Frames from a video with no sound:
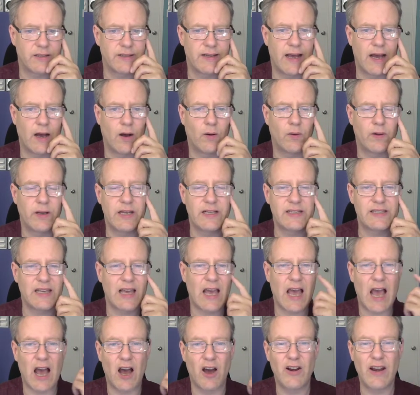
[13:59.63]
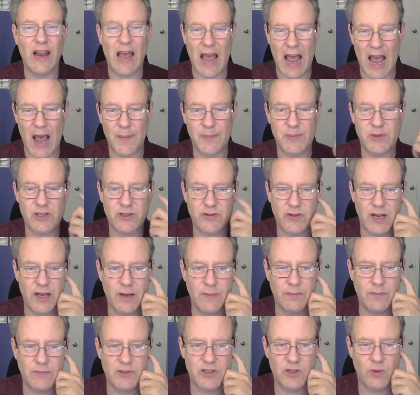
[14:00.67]
Now, it's on
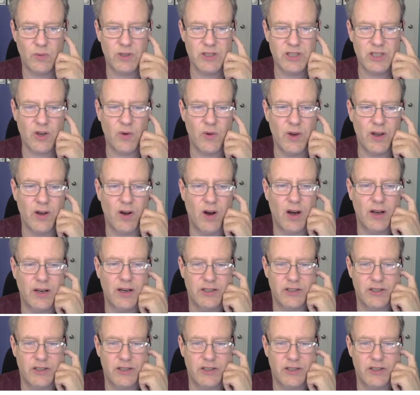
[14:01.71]
AppStream. So what's going on is